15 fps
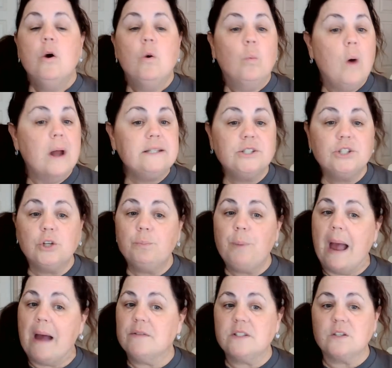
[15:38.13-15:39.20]
1 to 2
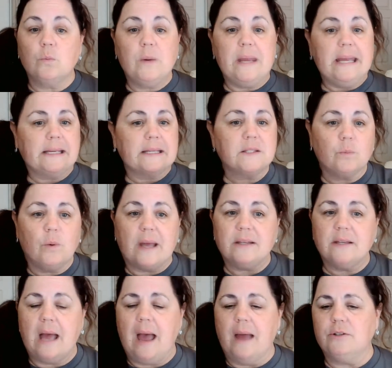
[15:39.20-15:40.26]
pounds a week is
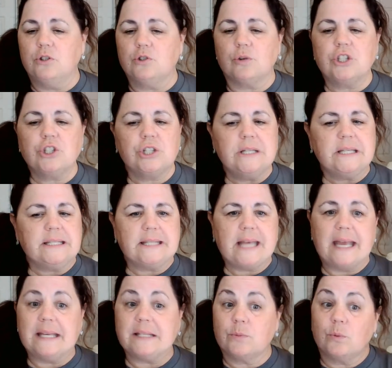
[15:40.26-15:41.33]
what nutritionists
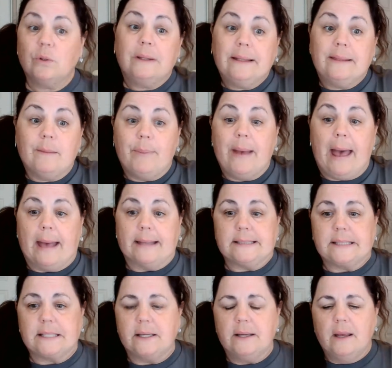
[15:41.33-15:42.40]
say is really the
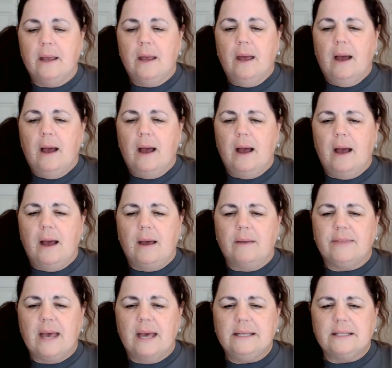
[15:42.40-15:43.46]
best.
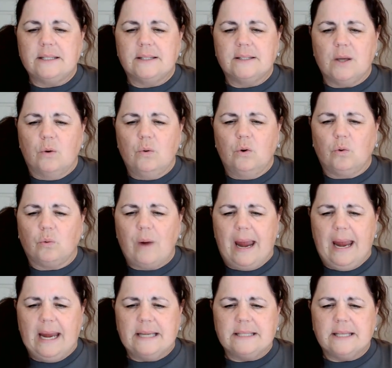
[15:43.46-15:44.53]
That is so
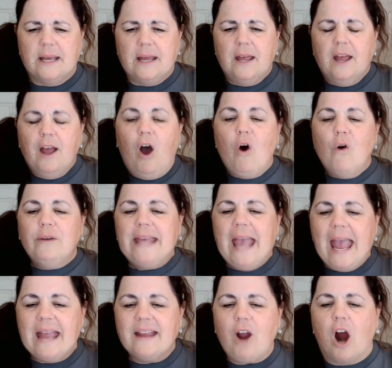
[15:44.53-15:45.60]
great.
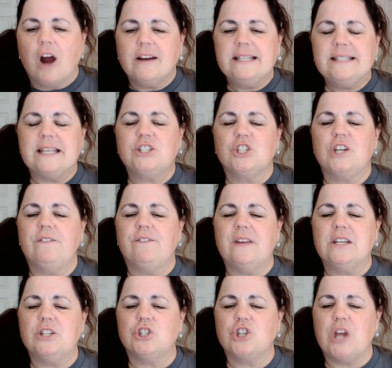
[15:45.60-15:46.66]
Oh, yay. Kari says she
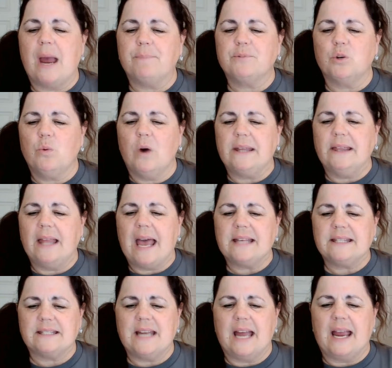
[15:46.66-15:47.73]
finished chapter 1
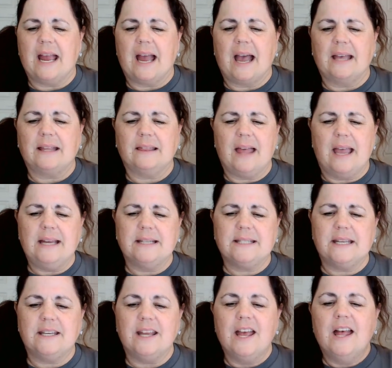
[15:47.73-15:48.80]
last night. I liked
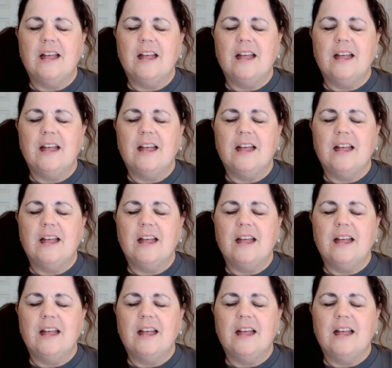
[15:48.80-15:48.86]
it.